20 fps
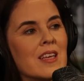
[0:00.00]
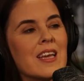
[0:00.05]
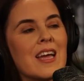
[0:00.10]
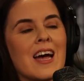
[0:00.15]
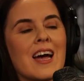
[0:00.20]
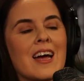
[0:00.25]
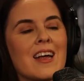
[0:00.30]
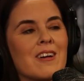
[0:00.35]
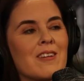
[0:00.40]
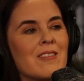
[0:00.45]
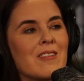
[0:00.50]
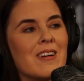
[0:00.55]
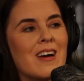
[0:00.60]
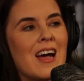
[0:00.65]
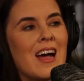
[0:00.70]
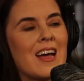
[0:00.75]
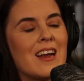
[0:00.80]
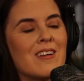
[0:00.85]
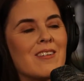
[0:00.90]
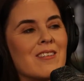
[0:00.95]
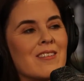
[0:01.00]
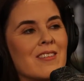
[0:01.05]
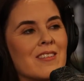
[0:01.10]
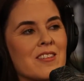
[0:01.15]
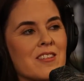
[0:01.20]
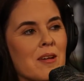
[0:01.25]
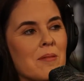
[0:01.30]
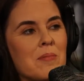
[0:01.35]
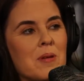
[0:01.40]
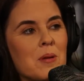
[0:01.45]
Yeah, I don't. Yeah. I
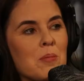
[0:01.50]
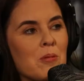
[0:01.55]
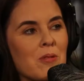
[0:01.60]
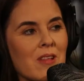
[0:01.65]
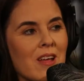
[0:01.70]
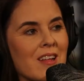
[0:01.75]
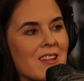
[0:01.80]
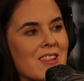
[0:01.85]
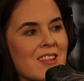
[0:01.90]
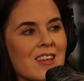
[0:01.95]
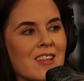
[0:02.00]
don't. Some people that's